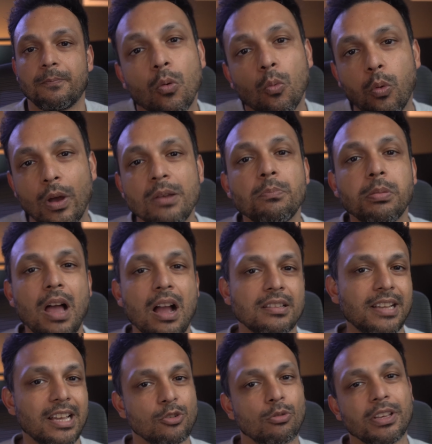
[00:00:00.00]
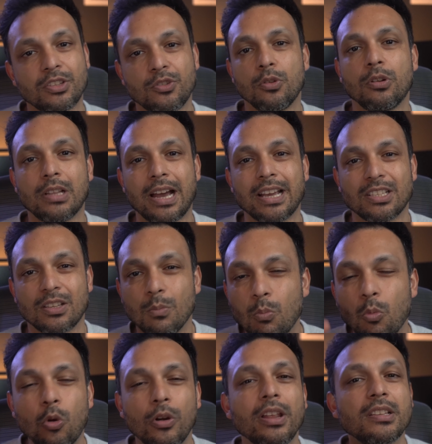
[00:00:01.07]
When block scheduling is utilized,
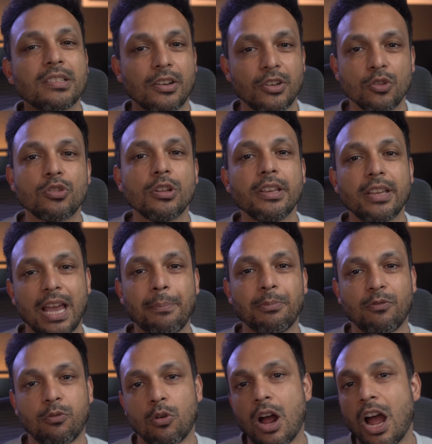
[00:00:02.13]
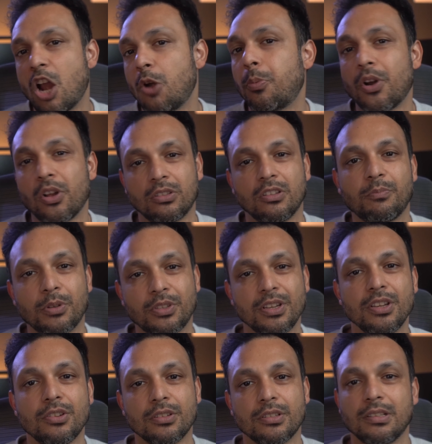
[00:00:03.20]
mornings are usually kept for higher productive
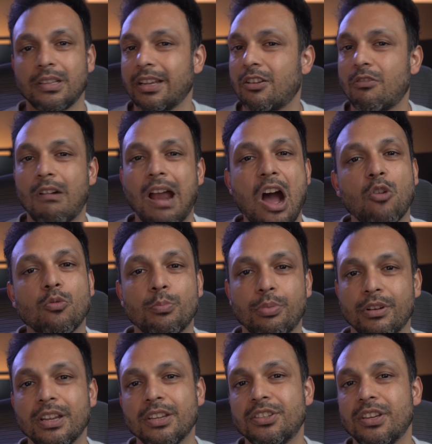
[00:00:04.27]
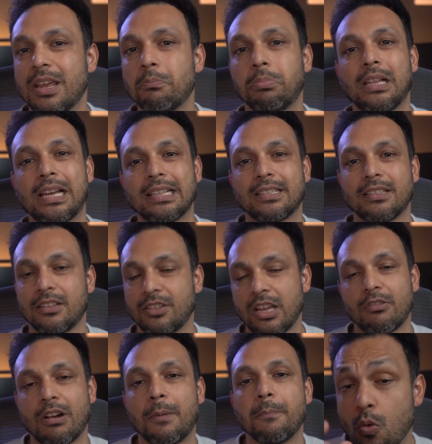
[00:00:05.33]
procedures like crown, bridge, implants,
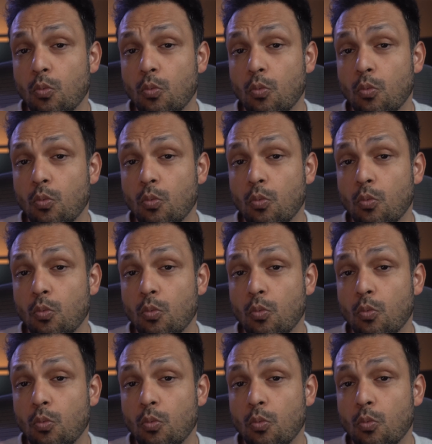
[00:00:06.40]
etc.